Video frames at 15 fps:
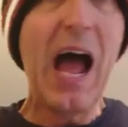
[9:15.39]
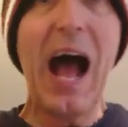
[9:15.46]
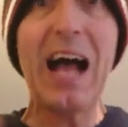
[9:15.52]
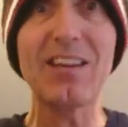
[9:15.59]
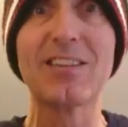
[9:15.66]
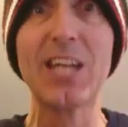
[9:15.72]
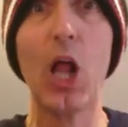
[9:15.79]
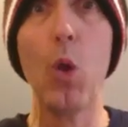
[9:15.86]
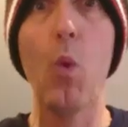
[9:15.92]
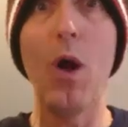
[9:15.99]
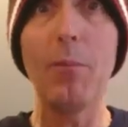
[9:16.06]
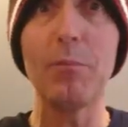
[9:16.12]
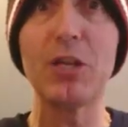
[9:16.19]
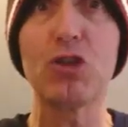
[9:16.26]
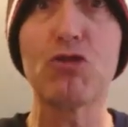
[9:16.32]
I still
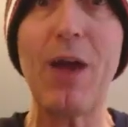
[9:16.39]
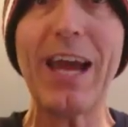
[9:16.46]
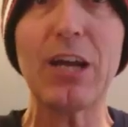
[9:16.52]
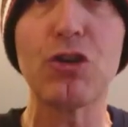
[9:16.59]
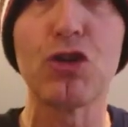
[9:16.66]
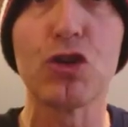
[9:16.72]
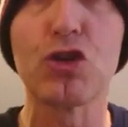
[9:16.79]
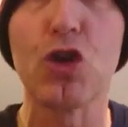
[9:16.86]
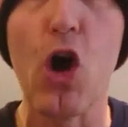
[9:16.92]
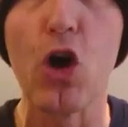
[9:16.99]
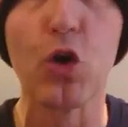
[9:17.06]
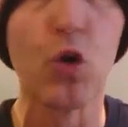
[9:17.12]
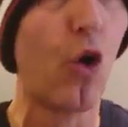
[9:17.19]
want me strikers to score